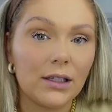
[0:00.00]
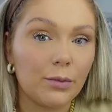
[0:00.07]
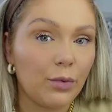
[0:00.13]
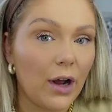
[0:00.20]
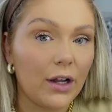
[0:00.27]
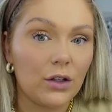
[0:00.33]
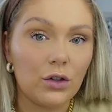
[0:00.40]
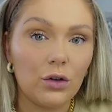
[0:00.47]

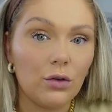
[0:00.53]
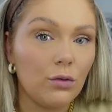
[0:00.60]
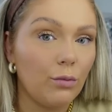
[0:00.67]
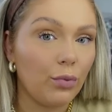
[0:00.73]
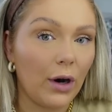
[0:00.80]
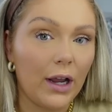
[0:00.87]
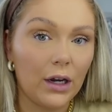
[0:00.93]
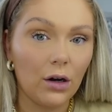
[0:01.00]
spread to
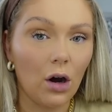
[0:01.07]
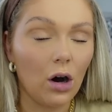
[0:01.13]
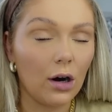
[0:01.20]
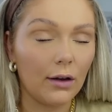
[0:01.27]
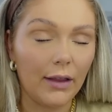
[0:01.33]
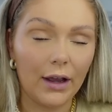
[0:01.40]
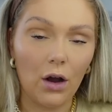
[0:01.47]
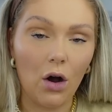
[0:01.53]
brain,
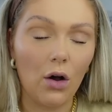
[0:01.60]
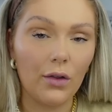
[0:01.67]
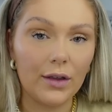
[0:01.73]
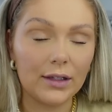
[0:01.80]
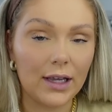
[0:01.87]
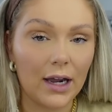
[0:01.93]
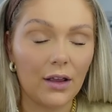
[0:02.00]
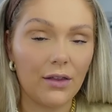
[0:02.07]
heart, like all
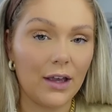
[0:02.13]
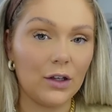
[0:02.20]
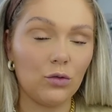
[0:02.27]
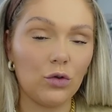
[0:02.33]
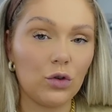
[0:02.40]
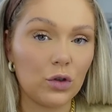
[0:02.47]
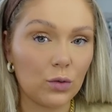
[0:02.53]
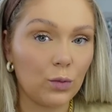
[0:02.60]
these kind of things,
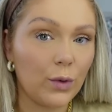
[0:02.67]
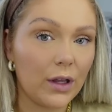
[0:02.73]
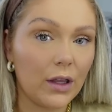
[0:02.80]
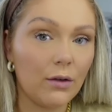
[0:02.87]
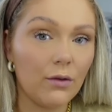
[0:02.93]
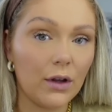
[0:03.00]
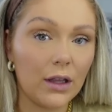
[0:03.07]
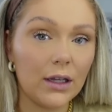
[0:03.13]
which is
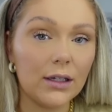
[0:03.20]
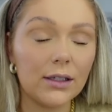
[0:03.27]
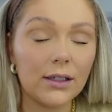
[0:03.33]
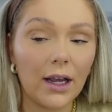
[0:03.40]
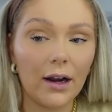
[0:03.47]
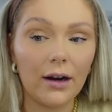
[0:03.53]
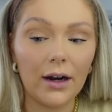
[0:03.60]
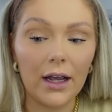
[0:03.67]
really, really
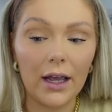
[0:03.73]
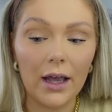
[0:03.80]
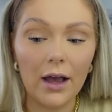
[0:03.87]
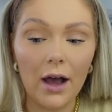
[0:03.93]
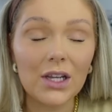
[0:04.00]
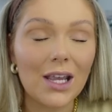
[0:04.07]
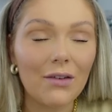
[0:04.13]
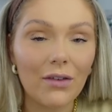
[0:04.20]
scary
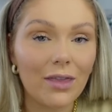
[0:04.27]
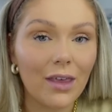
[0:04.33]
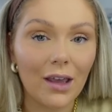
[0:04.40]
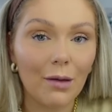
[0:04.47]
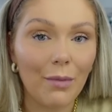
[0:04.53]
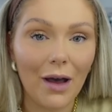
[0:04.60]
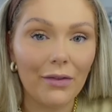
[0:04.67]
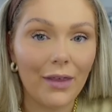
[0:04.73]
to even think
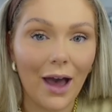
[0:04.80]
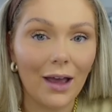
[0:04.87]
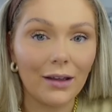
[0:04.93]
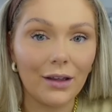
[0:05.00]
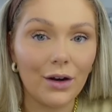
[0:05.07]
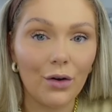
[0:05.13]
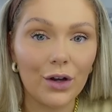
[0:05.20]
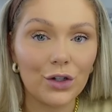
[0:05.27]
about that,
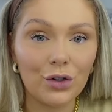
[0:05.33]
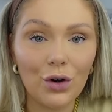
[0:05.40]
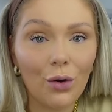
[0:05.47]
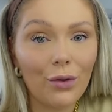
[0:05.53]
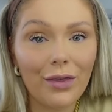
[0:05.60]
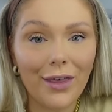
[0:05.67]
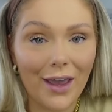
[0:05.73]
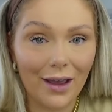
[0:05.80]
you know, cause you
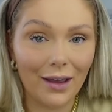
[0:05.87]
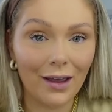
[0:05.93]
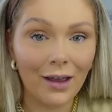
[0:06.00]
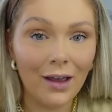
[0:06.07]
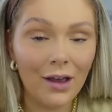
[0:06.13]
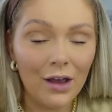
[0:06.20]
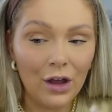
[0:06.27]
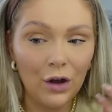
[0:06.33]
don't think
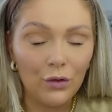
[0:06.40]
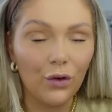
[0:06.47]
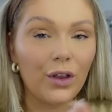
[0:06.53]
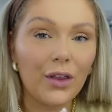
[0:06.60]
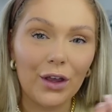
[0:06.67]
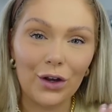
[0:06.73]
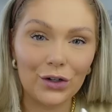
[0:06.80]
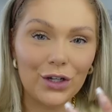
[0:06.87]
really
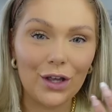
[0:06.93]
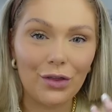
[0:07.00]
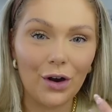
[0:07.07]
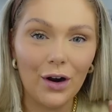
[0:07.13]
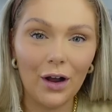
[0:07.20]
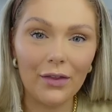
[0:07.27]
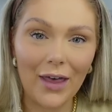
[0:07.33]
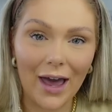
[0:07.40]
that your teeth
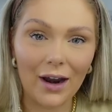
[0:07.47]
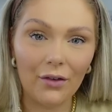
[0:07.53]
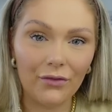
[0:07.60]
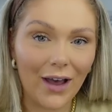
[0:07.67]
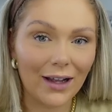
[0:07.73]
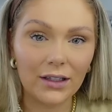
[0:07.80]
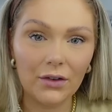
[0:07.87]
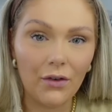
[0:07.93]
are that
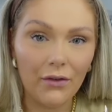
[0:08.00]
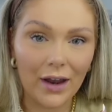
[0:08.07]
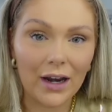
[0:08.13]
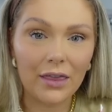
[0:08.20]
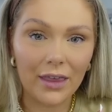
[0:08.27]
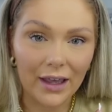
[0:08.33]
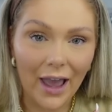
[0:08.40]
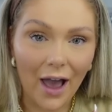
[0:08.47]
effective of
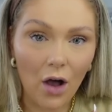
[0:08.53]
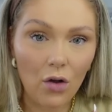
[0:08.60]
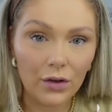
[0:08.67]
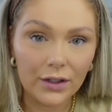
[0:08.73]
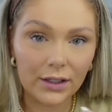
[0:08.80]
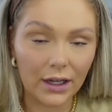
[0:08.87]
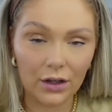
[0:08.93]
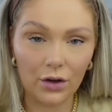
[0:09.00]
anything
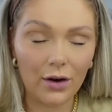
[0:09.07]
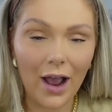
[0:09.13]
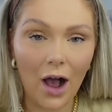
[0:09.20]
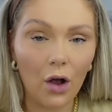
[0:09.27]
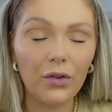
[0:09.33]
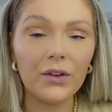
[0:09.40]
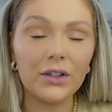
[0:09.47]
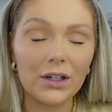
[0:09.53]
else in your
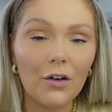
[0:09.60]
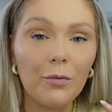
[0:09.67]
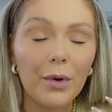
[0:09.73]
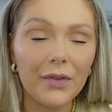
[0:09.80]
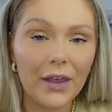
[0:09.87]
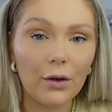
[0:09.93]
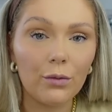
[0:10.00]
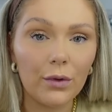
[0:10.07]
health and stuff,
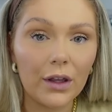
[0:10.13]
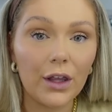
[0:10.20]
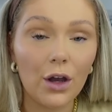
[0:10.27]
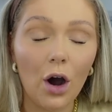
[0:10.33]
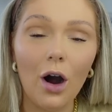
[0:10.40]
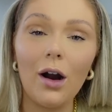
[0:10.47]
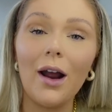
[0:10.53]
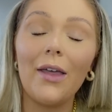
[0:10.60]
but they really
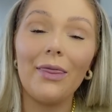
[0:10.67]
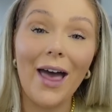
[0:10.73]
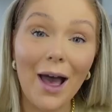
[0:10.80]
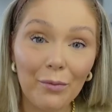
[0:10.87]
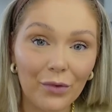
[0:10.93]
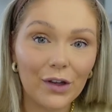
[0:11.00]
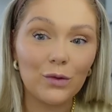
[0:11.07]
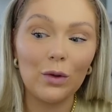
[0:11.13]
are. And
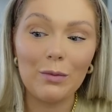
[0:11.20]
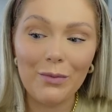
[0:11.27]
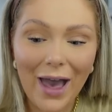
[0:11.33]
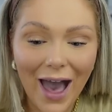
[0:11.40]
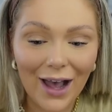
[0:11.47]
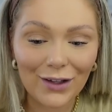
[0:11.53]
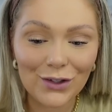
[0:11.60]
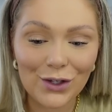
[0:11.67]
that brings me
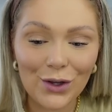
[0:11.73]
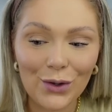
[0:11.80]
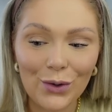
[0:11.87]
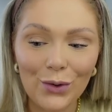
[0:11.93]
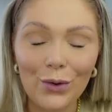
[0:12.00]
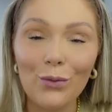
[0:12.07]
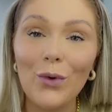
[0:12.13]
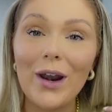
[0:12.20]
back
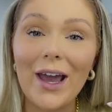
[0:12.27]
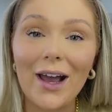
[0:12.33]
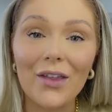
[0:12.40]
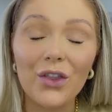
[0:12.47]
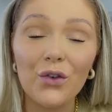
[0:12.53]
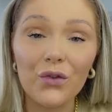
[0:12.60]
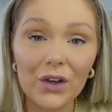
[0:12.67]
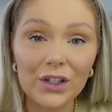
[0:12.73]
to when I got
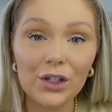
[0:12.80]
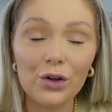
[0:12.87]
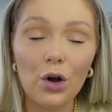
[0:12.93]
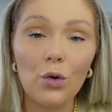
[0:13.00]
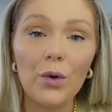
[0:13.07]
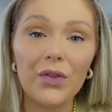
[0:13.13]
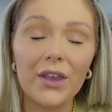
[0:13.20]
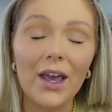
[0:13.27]
the
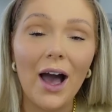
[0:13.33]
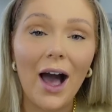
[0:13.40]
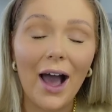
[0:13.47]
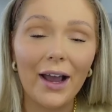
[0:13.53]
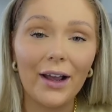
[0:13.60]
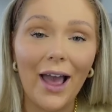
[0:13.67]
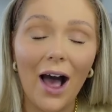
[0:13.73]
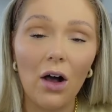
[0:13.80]
physical with the
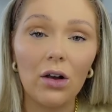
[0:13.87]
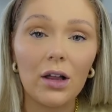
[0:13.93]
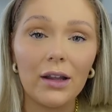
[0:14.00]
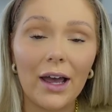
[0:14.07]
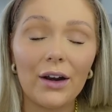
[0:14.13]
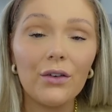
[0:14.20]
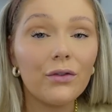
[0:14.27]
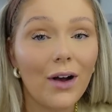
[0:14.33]
high
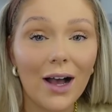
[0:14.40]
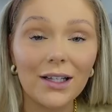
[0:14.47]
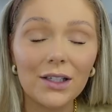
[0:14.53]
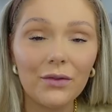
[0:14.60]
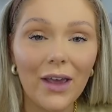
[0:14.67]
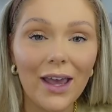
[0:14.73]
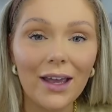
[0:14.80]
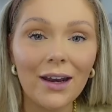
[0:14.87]
alkaline
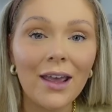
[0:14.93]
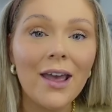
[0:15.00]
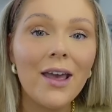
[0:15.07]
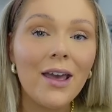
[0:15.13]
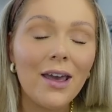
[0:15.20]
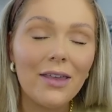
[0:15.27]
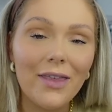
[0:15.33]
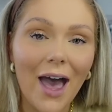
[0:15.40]
phosphate.
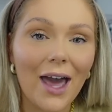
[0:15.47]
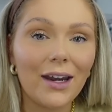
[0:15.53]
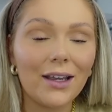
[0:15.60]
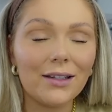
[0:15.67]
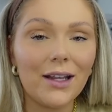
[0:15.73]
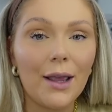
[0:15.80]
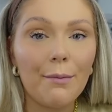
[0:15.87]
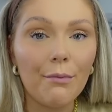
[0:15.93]
That
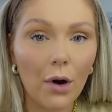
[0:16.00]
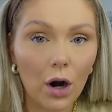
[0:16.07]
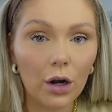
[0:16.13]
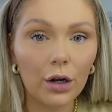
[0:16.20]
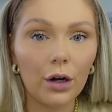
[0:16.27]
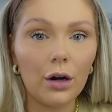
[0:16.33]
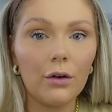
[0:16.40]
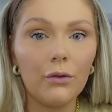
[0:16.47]
is a
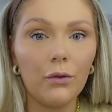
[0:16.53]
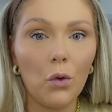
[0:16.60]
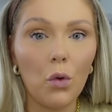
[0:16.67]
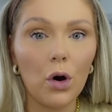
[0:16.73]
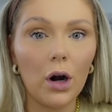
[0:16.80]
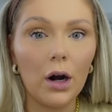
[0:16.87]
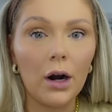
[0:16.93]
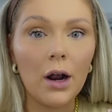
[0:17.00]
marker
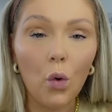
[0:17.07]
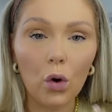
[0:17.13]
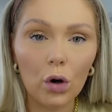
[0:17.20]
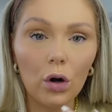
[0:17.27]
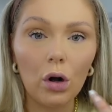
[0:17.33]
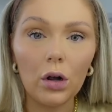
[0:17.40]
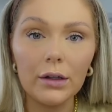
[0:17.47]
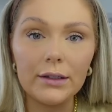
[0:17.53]
for
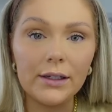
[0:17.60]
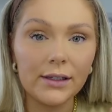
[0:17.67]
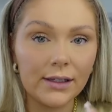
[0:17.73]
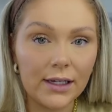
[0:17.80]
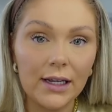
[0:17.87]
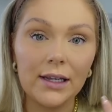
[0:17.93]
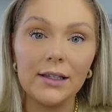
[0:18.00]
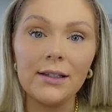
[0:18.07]
oral
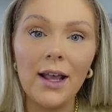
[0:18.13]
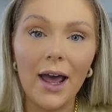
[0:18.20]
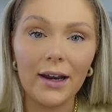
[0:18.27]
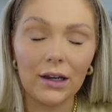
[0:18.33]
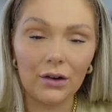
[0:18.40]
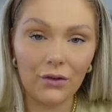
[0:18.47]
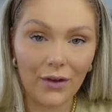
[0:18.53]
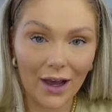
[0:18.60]
disease and
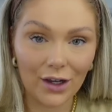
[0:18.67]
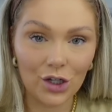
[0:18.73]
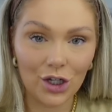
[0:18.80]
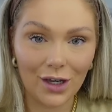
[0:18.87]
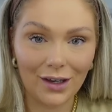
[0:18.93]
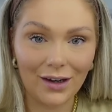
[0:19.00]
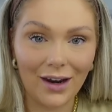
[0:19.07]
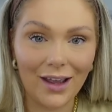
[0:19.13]

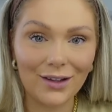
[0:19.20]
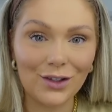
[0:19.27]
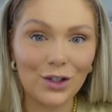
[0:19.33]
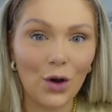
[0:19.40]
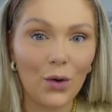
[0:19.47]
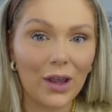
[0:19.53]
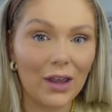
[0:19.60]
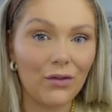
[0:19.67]
infection. And
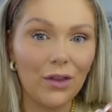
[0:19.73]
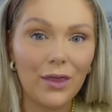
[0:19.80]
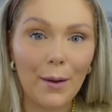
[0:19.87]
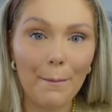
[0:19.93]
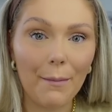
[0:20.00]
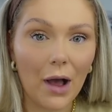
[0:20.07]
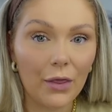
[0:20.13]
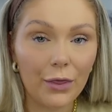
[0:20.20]
so even the
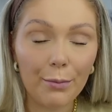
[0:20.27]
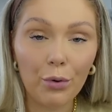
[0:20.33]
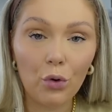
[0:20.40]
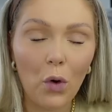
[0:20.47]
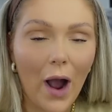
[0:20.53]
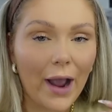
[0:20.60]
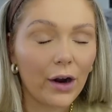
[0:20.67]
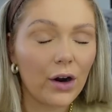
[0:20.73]
month
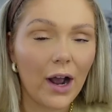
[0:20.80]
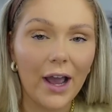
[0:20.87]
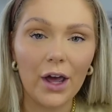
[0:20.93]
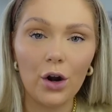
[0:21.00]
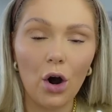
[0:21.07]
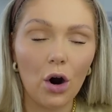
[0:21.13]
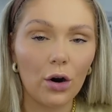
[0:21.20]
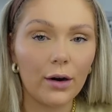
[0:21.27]
prior, I had
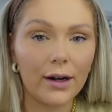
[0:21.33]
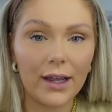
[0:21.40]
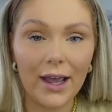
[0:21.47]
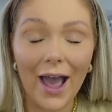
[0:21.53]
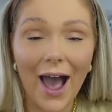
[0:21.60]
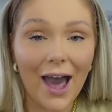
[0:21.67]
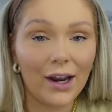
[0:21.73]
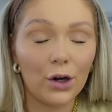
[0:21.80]
already
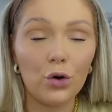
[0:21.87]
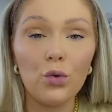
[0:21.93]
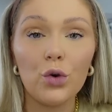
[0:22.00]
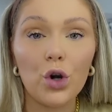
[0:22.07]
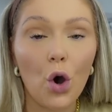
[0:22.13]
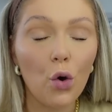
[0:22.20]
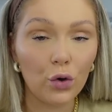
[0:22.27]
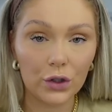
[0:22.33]
had it, who
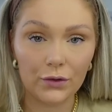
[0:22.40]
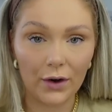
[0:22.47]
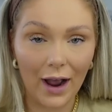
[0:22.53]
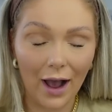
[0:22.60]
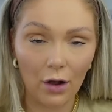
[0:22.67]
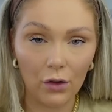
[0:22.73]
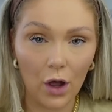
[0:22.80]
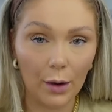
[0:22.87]
knows for
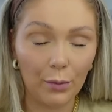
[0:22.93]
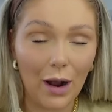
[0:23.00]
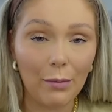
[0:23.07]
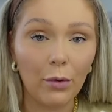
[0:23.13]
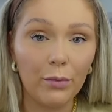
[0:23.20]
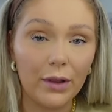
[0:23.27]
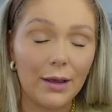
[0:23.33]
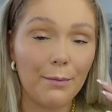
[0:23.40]
how long,
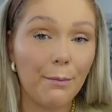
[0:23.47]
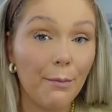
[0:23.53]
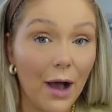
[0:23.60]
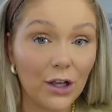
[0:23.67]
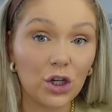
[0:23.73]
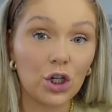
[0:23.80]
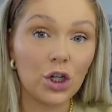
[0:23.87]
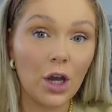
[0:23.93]
probably
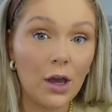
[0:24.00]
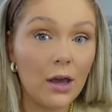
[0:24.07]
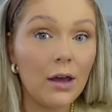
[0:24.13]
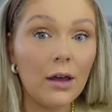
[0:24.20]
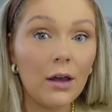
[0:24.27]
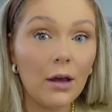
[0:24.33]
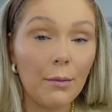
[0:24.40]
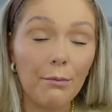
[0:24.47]
much,
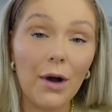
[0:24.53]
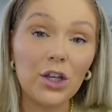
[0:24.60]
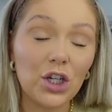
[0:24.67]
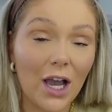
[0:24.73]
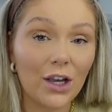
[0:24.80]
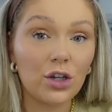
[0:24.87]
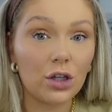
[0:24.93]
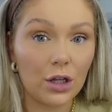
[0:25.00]
much
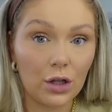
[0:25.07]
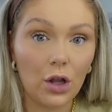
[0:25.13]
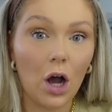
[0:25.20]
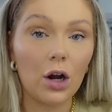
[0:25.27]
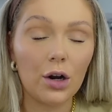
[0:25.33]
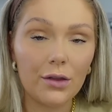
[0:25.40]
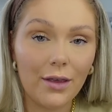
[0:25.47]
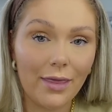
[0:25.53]
actually
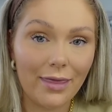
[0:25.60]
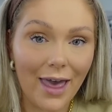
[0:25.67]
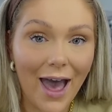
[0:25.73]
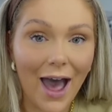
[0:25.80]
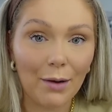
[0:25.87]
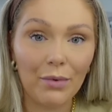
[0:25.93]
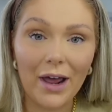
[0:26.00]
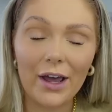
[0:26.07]
longer than
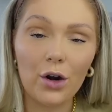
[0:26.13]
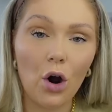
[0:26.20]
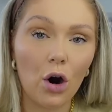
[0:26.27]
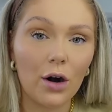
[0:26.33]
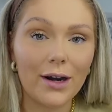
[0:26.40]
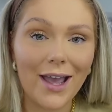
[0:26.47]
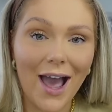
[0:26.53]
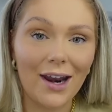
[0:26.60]
that, but I had
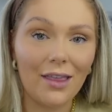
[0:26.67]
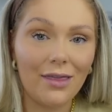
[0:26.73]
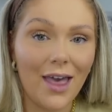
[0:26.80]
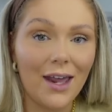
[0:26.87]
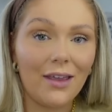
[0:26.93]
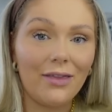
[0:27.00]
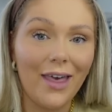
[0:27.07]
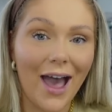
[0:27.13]
already had it
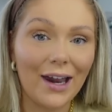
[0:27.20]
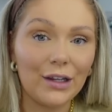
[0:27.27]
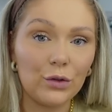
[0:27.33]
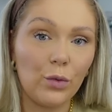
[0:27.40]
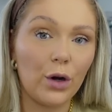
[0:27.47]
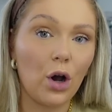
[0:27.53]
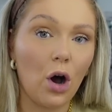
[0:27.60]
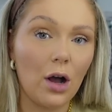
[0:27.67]
then. And that is
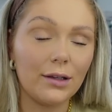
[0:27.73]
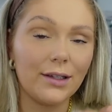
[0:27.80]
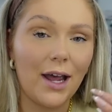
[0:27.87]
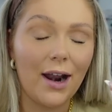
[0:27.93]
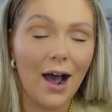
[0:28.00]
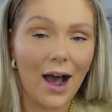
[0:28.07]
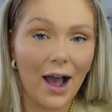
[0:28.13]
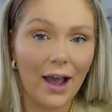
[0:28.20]
what caused
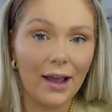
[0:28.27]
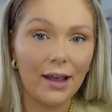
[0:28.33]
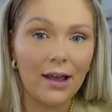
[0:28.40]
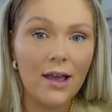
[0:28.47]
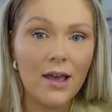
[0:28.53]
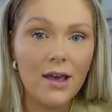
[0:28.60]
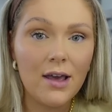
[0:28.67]
that high